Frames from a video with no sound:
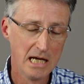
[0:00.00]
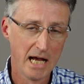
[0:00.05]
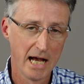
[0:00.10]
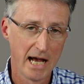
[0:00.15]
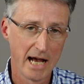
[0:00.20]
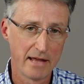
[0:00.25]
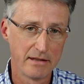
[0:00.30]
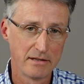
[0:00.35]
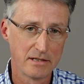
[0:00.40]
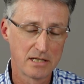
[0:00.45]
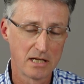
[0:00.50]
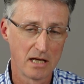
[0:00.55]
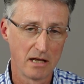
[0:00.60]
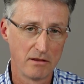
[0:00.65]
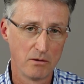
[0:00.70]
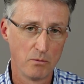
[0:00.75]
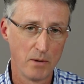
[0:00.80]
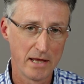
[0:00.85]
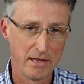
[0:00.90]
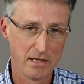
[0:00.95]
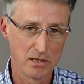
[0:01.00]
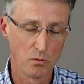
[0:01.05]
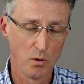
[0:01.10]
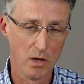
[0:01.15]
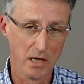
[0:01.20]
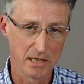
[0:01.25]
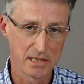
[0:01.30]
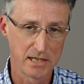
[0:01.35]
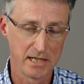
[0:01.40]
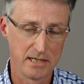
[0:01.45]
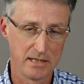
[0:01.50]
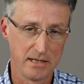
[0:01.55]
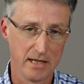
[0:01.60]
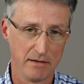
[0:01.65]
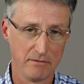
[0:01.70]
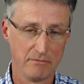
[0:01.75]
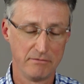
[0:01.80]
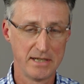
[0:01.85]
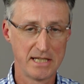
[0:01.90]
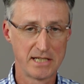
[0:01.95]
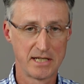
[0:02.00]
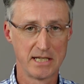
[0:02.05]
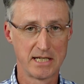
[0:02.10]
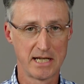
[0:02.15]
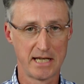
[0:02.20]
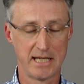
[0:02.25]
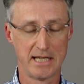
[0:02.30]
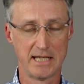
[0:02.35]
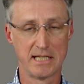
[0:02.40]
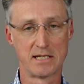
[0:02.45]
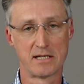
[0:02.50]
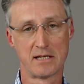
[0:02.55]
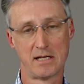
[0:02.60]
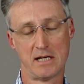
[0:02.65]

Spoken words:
And the way this works is that VCTs